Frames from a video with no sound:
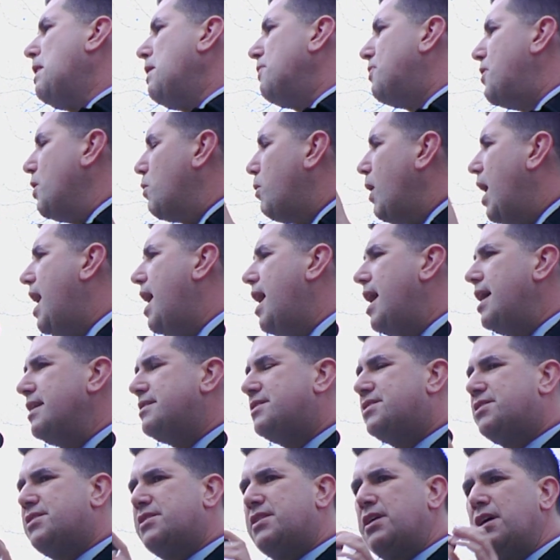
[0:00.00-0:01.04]
The
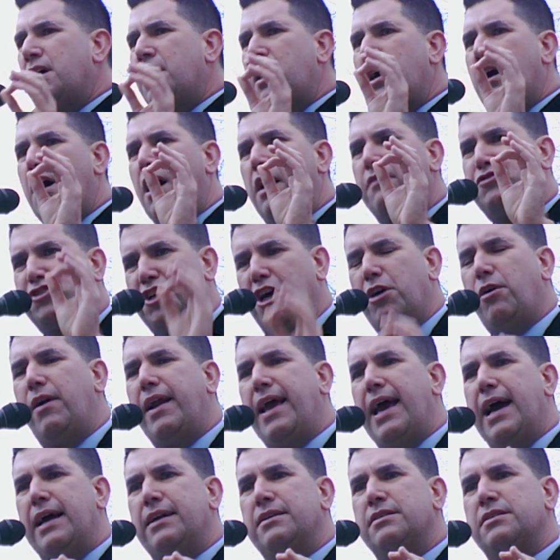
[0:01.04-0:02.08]
words of
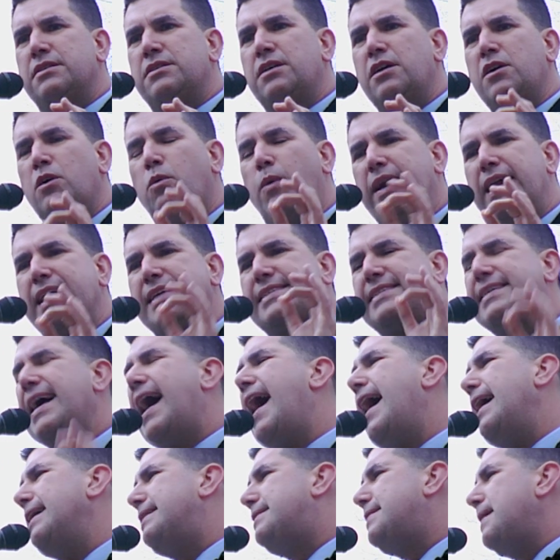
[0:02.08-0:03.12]
Julian when he
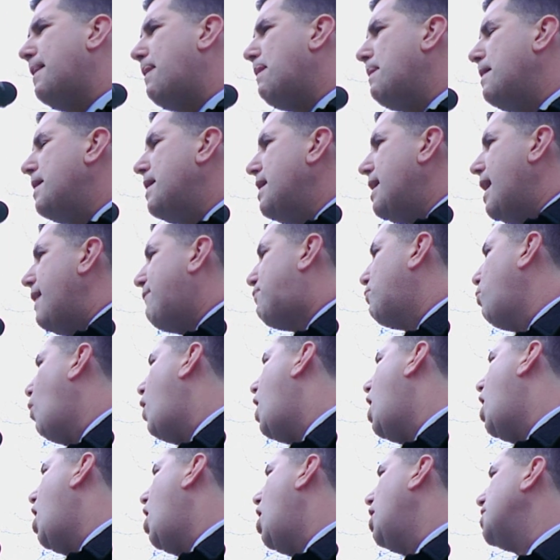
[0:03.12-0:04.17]
said, if
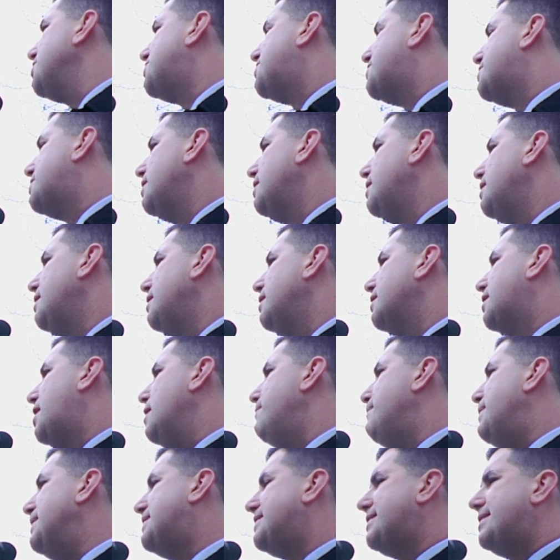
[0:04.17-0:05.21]
wars
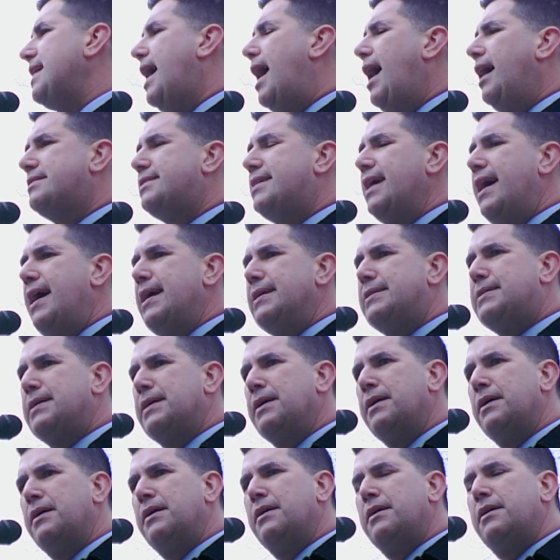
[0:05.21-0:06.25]
can be started
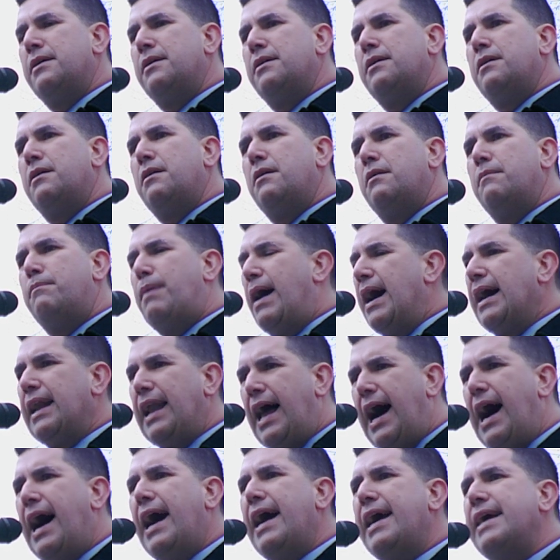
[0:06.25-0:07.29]
by
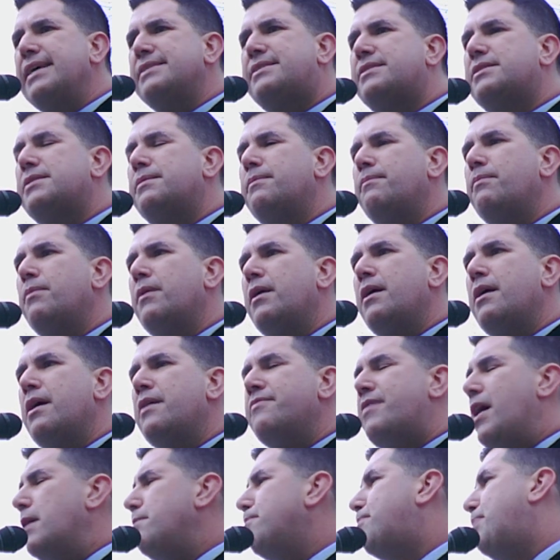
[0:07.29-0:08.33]
lies,
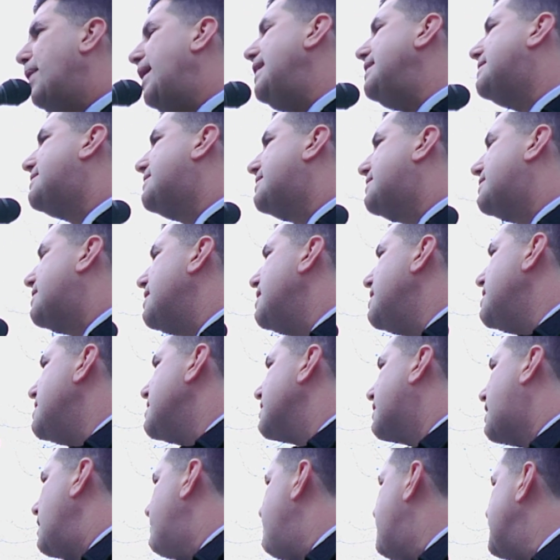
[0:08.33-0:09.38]
then peace
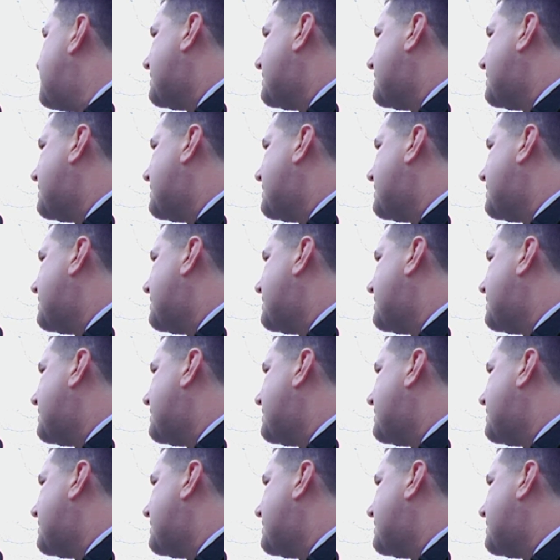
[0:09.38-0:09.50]
can be